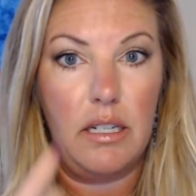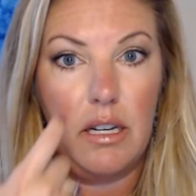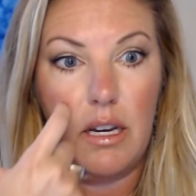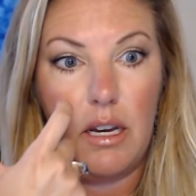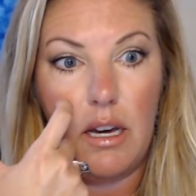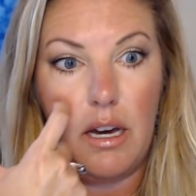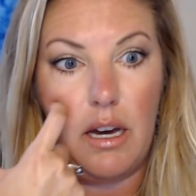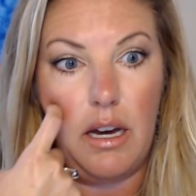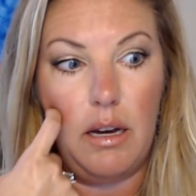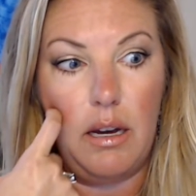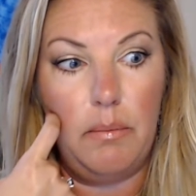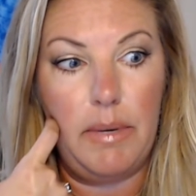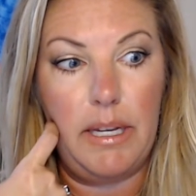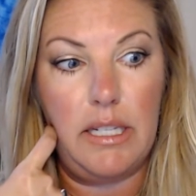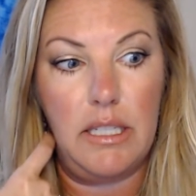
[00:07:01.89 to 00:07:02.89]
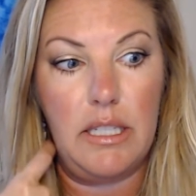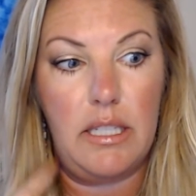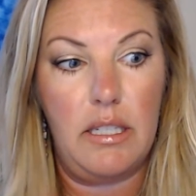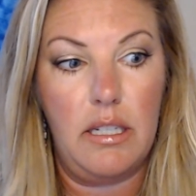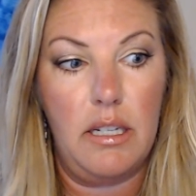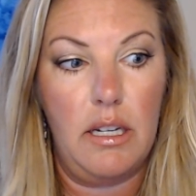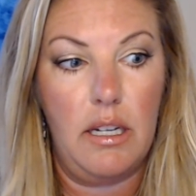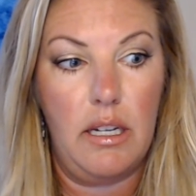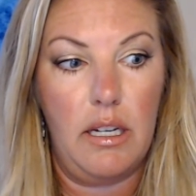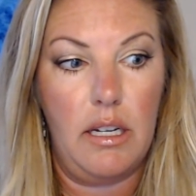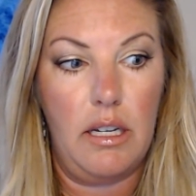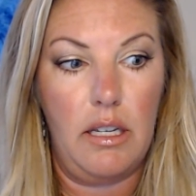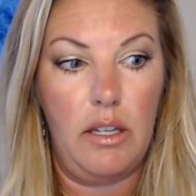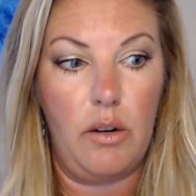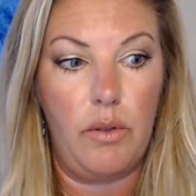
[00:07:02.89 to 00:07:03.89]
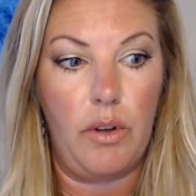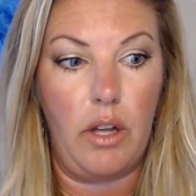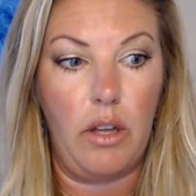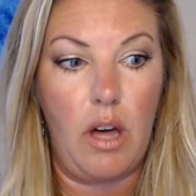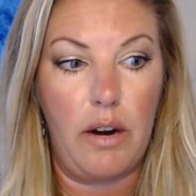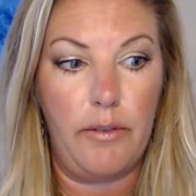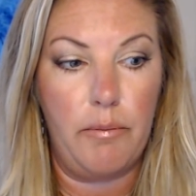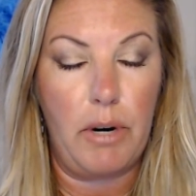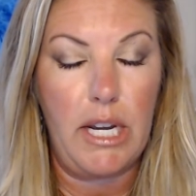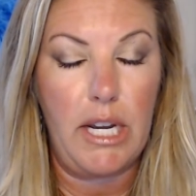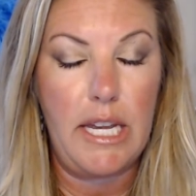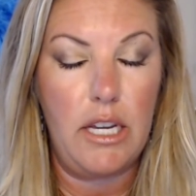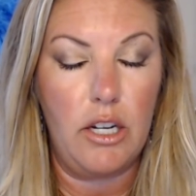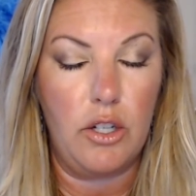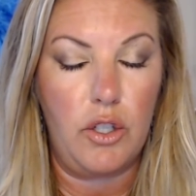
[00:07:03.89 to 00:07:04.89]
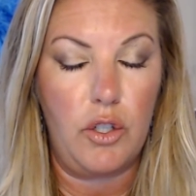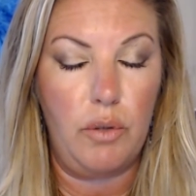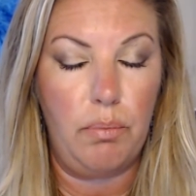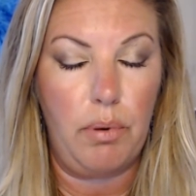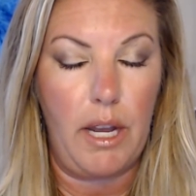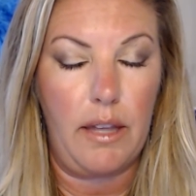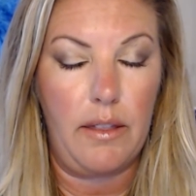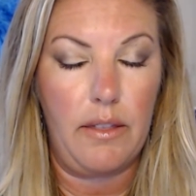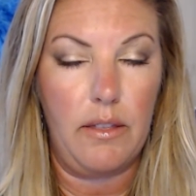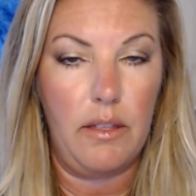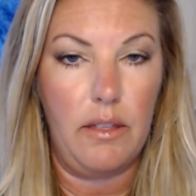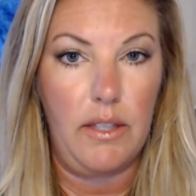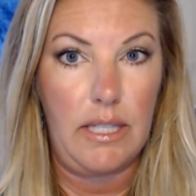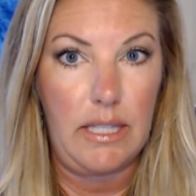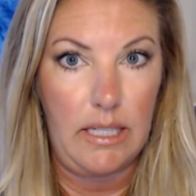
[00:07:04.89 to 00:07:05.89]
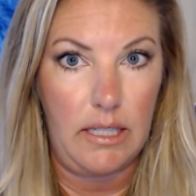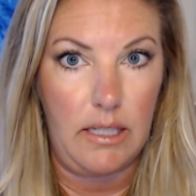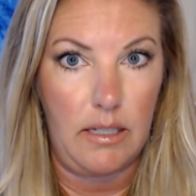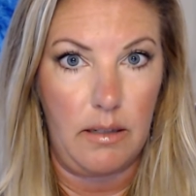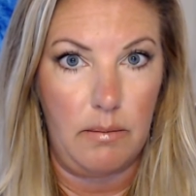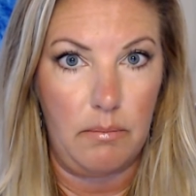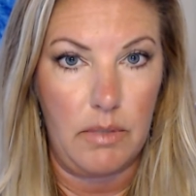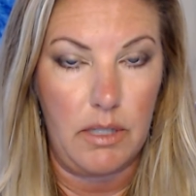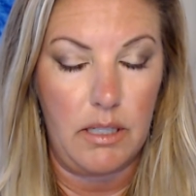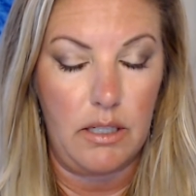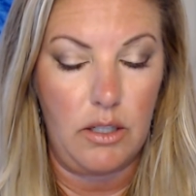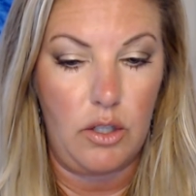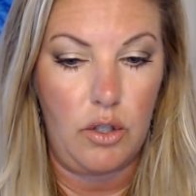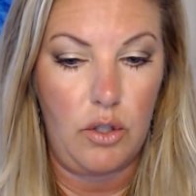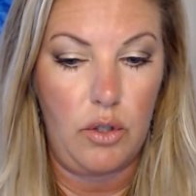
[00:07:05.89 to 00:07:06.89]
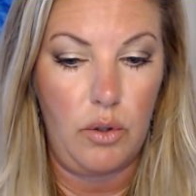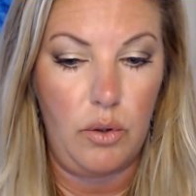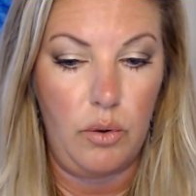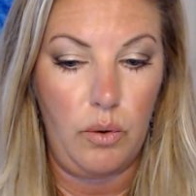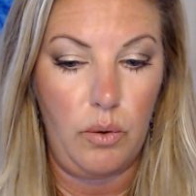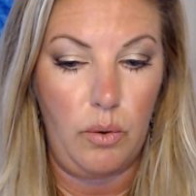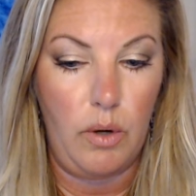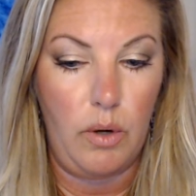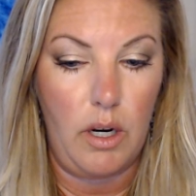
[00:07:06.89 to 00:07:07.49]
um, it's you know a lot of them are here to break the systems to